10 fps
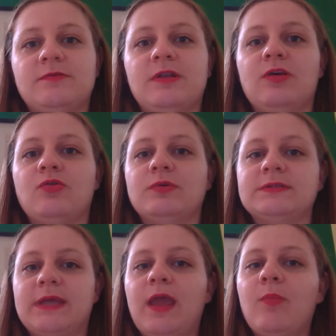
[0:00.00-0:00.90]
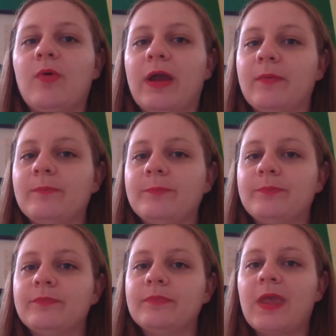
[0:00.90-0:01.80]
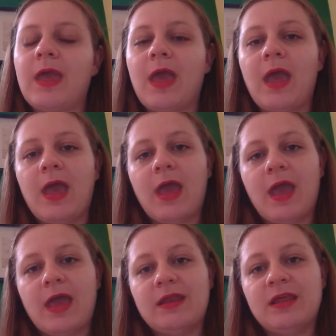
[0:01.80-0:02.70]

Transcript: video was Abraham, and